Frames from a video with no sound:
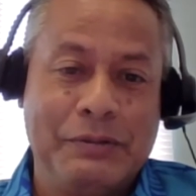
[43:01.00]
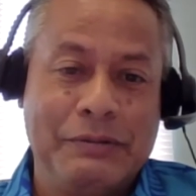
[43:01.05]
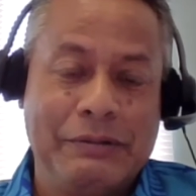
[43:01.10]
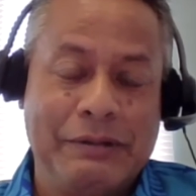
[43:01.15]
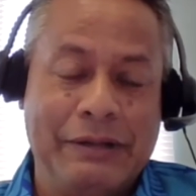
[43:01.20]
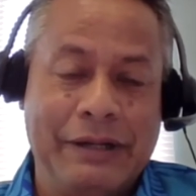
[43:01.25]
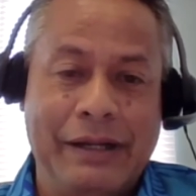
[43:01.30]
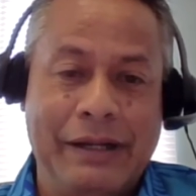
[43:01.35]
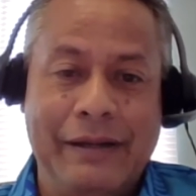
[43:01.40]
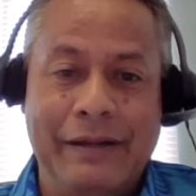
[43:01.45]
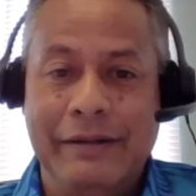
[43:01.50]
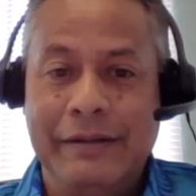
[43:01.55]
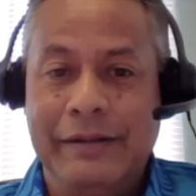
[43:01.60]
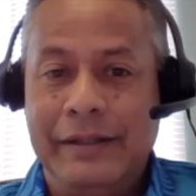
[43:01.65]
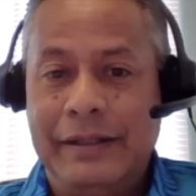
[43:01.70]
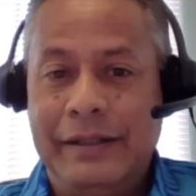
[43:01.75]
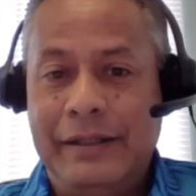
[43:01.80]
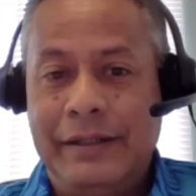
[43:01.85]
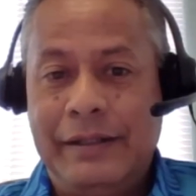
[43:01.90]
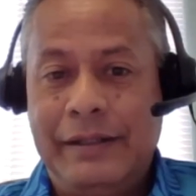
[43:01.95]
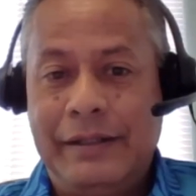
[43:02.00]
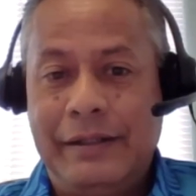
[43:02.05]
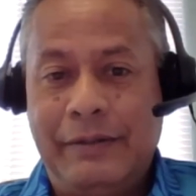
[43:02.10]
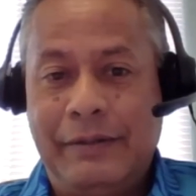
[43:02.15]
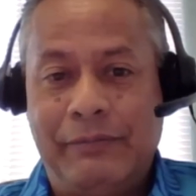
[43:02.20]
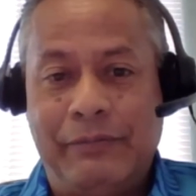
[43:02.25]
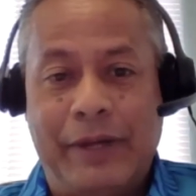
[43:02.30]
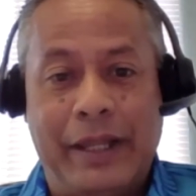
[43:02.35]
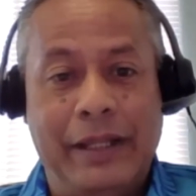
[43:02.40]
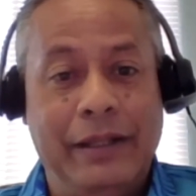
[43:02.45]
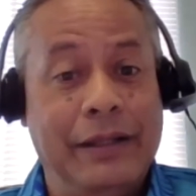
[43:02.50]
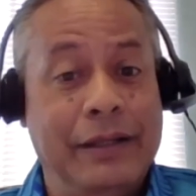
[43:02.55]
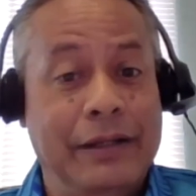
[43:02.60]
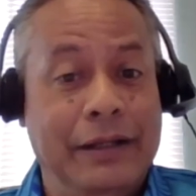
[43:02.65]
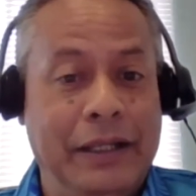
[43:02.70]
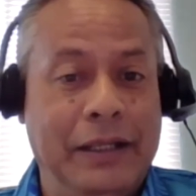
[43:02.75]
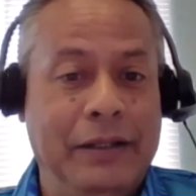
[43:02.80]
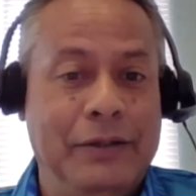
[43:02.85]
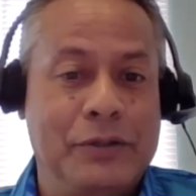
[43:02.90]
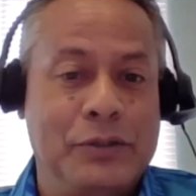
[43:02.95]
uh, find the
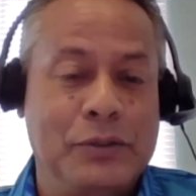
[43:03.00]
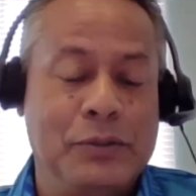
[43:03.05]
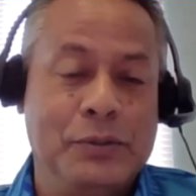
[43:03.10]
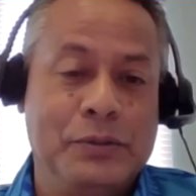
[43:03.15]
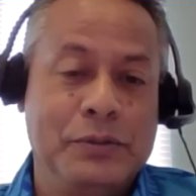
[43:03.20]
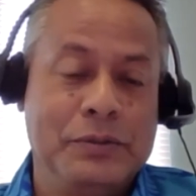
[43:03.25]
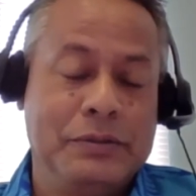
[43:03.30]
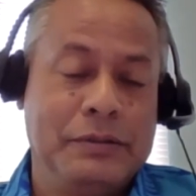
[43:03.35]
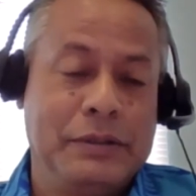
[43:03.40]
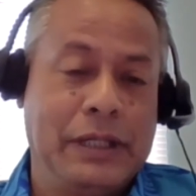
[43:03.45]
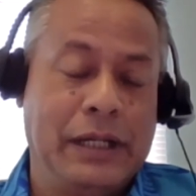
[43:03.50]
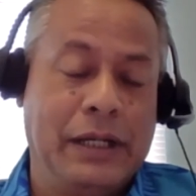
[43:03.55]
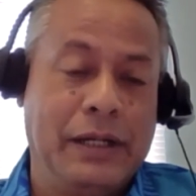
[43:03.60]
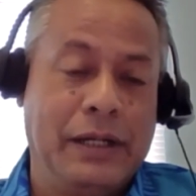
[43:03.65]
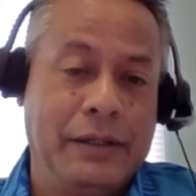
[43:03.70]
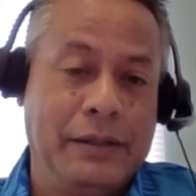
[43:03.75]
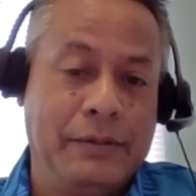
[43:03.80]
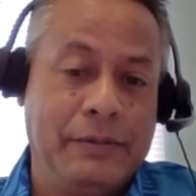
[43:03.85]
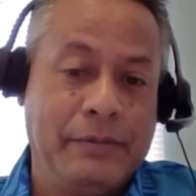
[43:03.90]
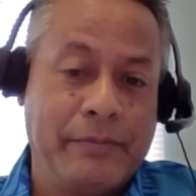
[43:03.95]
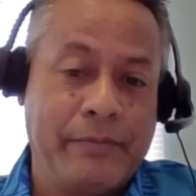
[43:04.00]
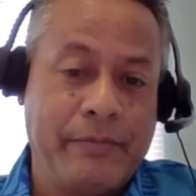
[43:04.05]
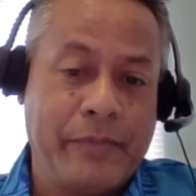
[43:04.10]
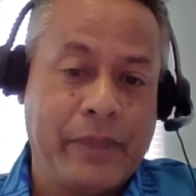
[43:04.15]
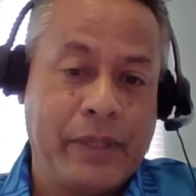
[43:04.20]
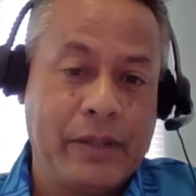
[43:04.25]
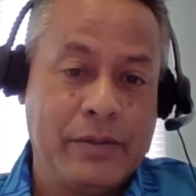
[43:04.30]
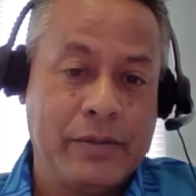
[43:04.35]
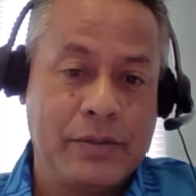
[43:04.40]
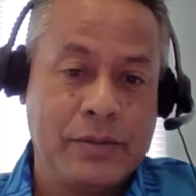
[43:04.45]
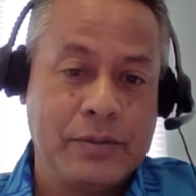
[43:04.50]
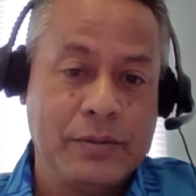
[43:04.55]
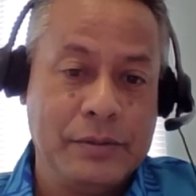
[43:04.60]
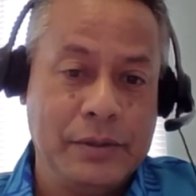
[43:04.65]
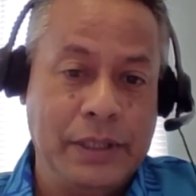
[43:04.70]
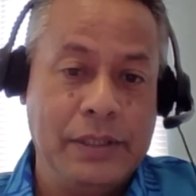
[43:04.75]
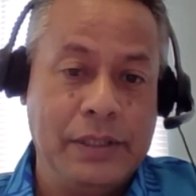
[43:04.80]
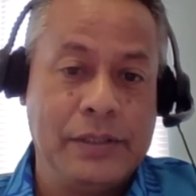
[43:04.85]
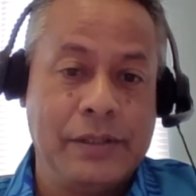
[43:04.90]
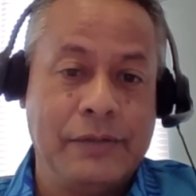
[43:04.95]
need to uh, to
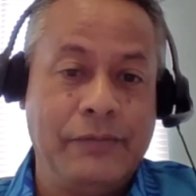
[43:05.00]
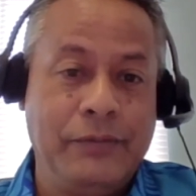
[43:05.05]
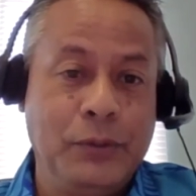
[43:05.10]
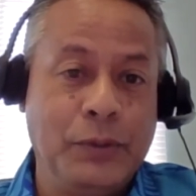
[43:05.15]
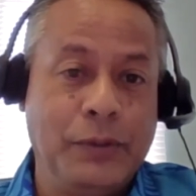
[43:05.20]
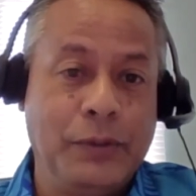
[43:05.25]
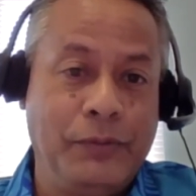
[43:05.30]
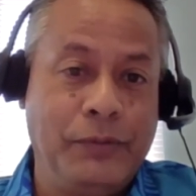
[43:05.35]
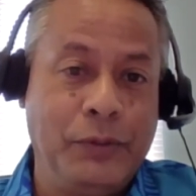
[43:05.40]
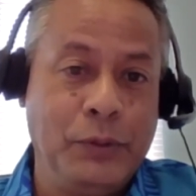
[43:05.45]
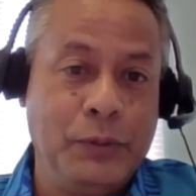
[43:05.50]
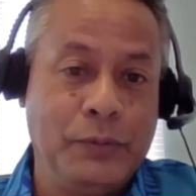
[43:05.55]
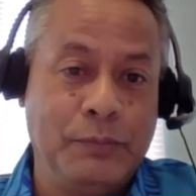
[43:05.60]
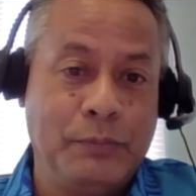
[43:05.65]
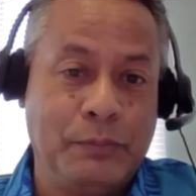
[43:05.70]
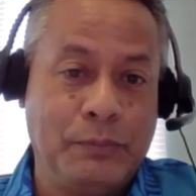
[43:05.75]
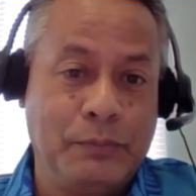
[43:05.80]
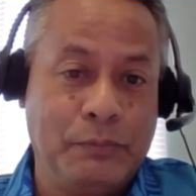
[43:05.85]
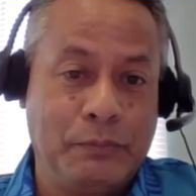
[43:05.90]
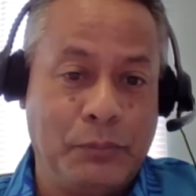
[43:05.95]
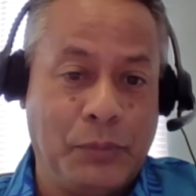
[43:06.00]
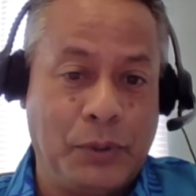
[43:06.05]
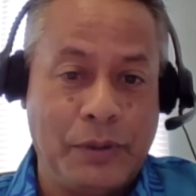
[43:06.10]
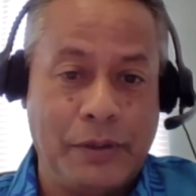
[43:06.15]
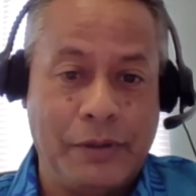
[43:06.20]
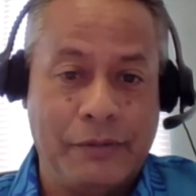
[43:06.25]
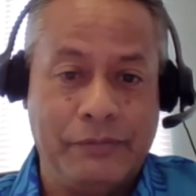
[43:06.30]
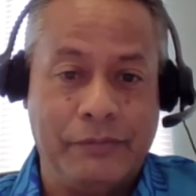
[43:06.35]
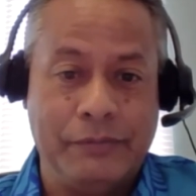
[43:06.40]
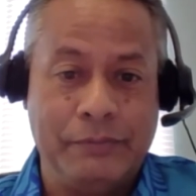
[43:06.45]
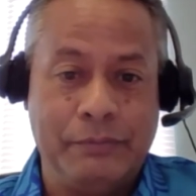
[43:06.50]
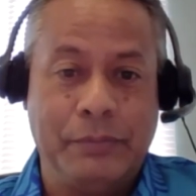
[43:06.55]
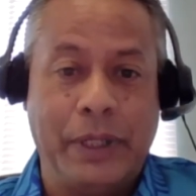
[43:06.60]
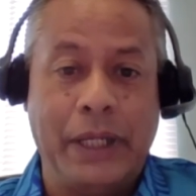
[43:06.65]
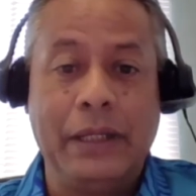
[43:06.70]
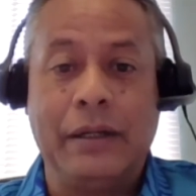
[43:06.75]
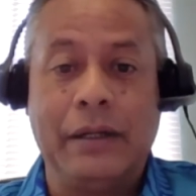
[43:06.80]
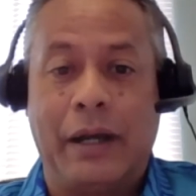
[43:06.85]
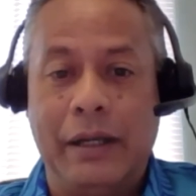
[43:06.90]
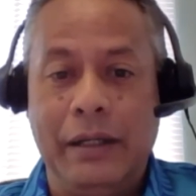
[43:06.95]
interview a few more of
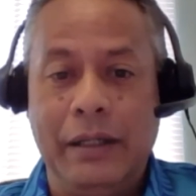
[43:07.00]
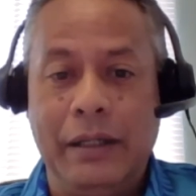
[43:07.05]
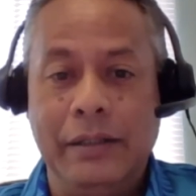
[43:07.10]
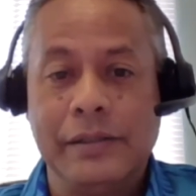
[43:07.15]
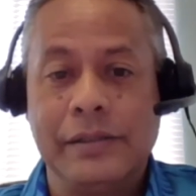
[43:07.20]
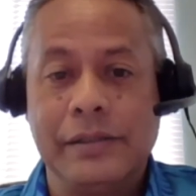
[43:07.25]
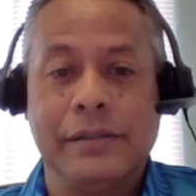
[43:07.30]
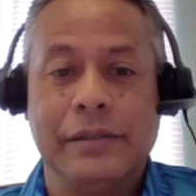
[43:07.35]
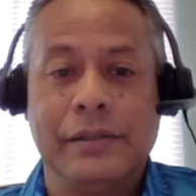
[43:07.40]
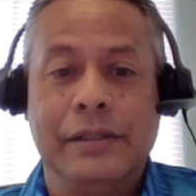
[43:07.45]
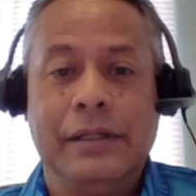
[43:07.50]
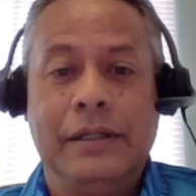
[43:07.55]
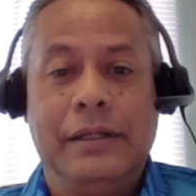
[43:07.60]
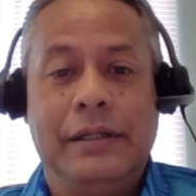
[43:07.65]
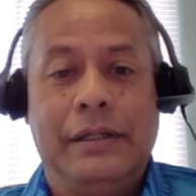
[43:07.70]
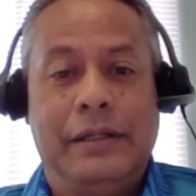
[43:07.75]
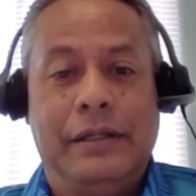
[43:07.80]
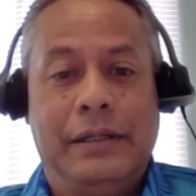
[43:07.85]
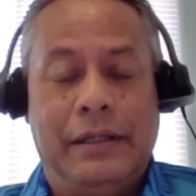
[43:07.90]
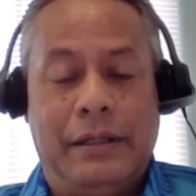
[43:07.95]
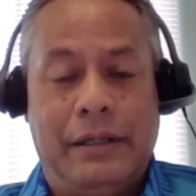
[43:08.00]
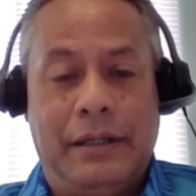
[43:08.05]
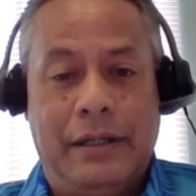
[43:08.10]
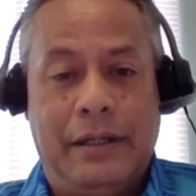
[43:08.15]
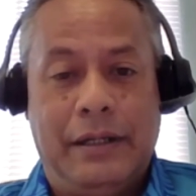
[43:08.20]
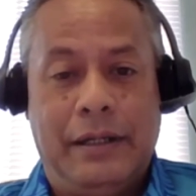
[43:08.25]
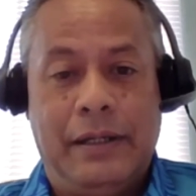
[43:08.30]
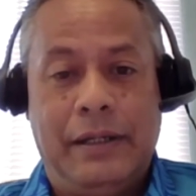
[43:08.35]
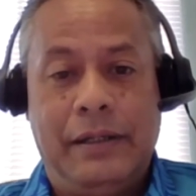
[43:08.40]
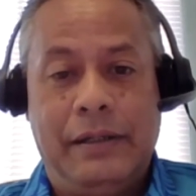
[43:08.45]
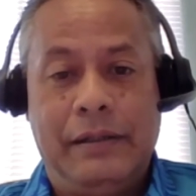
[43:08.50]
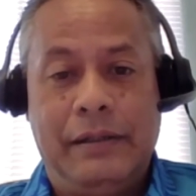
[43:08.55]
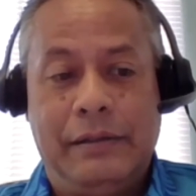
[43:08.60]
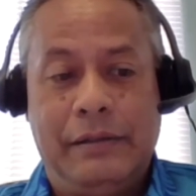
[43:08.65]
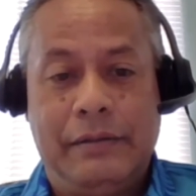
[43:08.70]
my colleagues, uh,